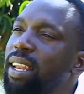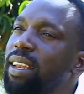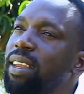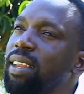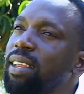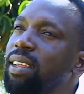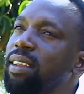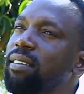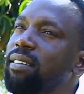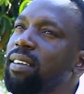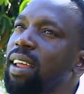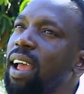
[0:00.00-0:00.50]

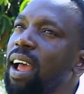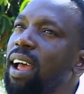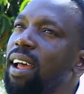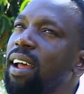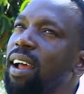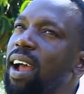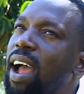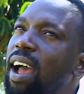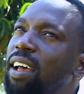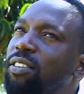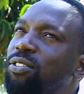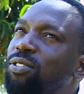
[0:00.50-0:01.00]
it
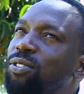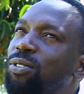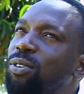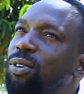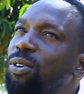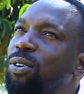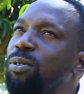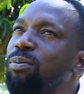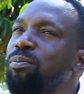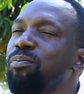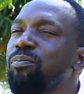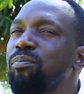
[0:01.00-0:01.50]
has
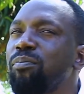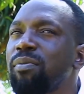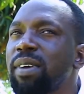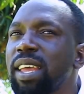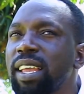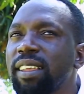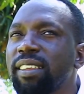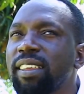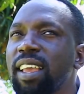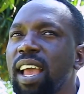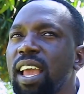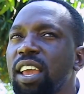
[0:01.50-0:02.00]
no
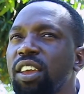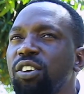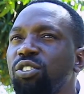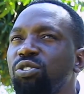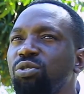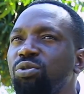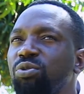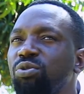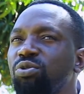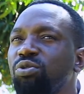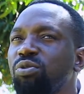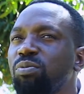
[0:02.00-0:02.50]
major
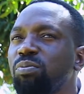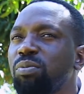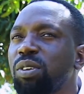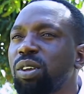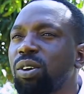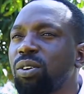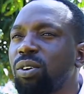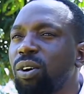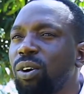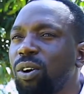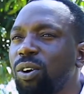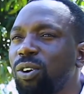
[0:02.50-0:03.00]
issues
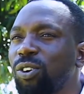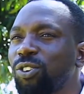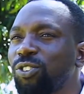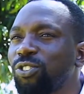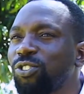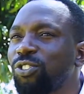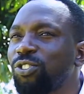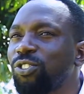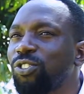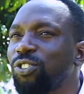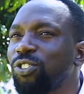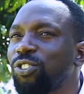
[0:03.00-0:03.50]

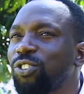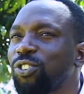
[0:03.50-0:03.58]
because